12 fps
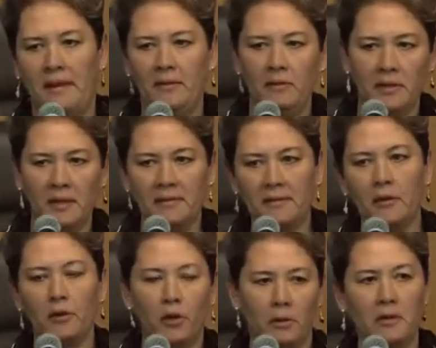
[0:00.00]
look at their
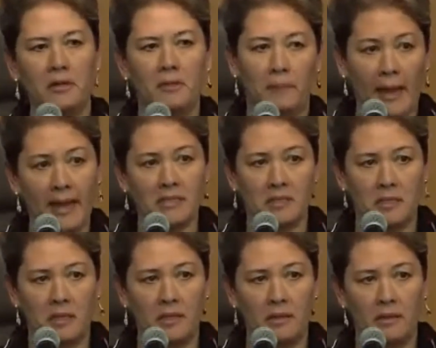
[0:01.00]
current
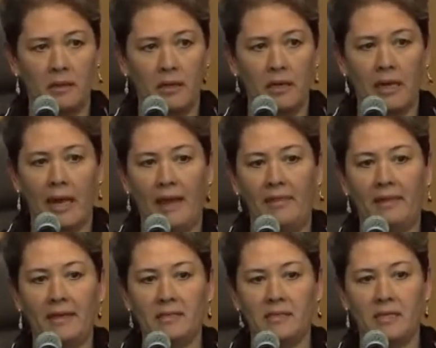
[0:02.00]
capacity and they
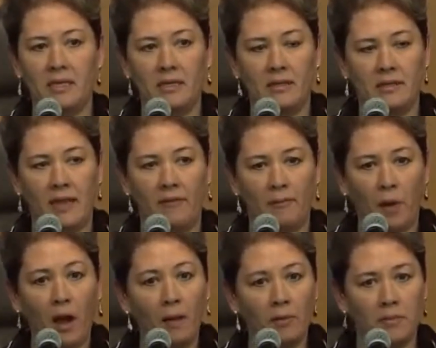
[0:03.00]
see that they have
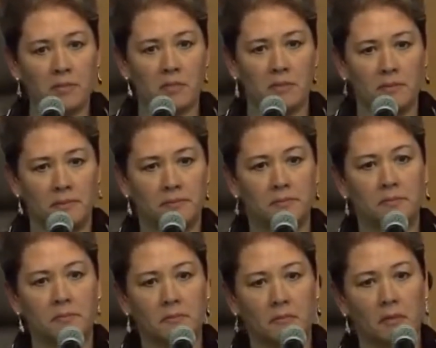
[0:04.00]
problems.
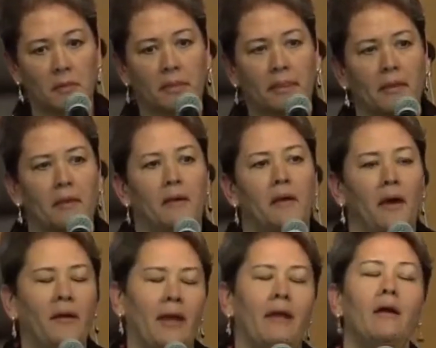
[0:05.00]

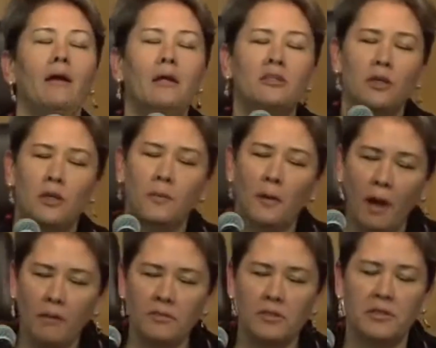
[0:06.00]
Okay, so
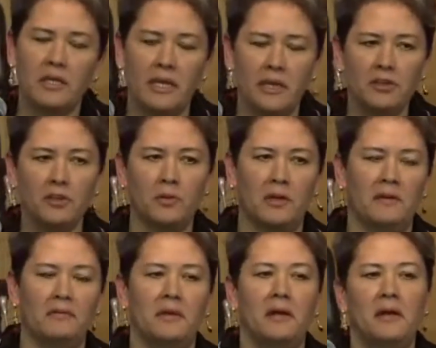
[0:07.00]
the issue of,
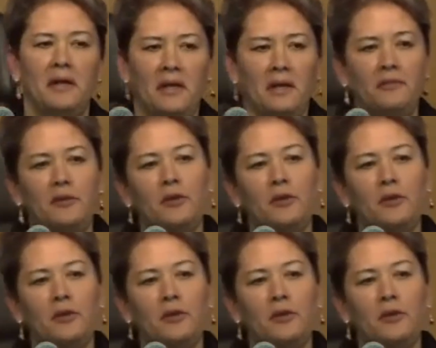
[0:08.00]
it's